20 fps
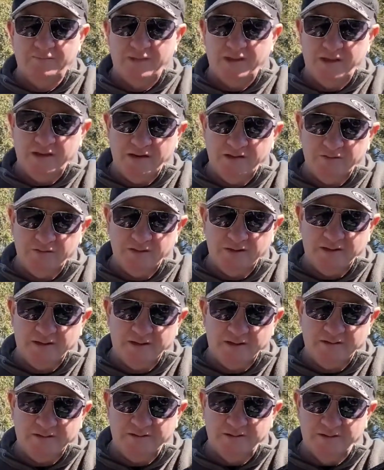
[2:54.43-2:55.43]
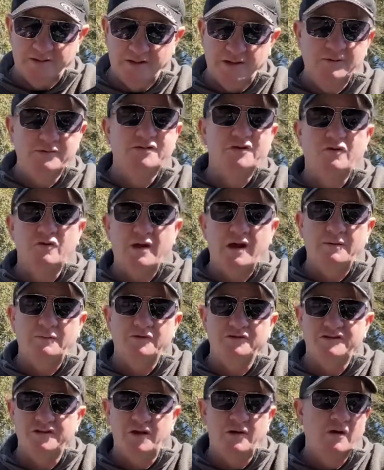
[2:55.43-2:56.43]
And it was incredible.
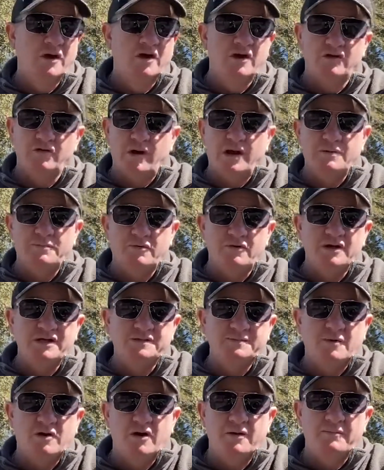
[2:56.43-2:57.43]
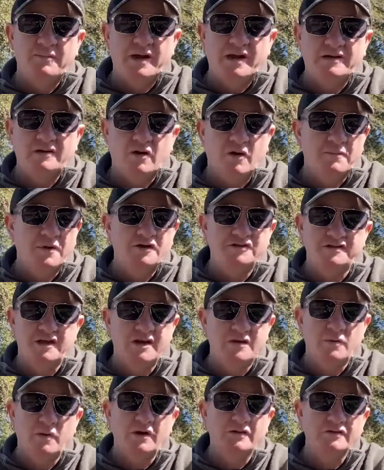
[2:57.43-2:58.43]
So great pre-spawn bait almost
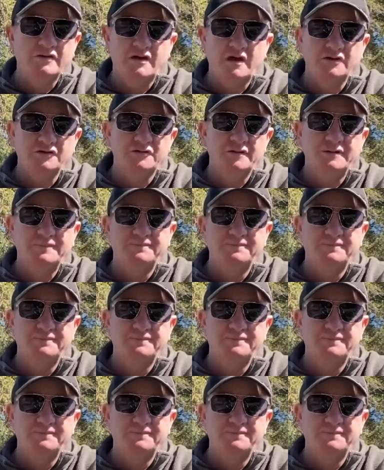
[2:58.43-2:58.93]
anywhere in the country.